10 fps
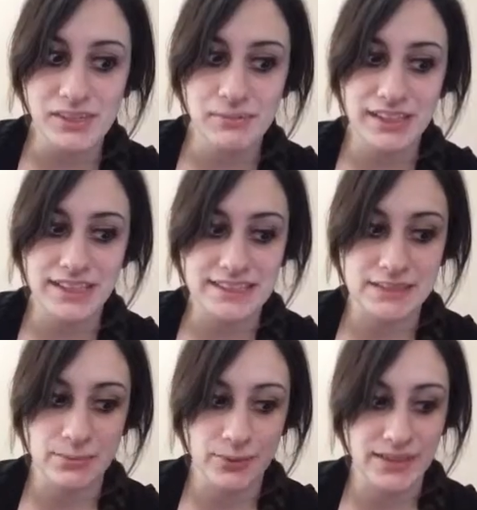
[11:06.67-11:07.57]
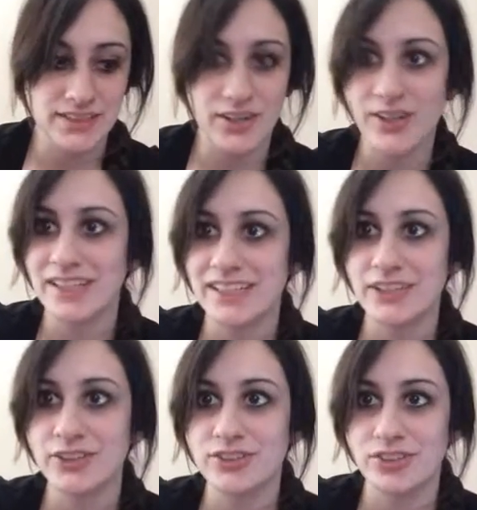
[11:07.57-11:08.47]
Because the boys aren't
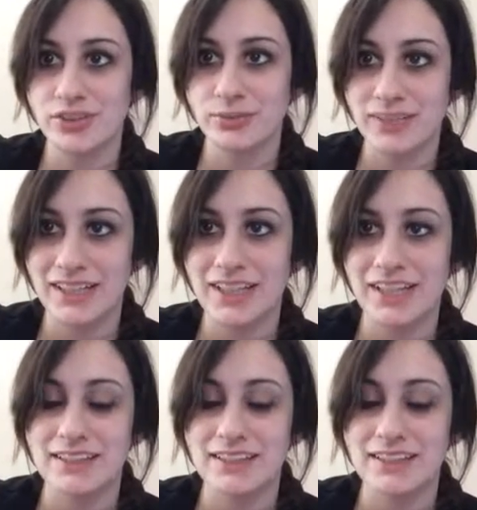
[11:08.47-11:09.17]
here during the week,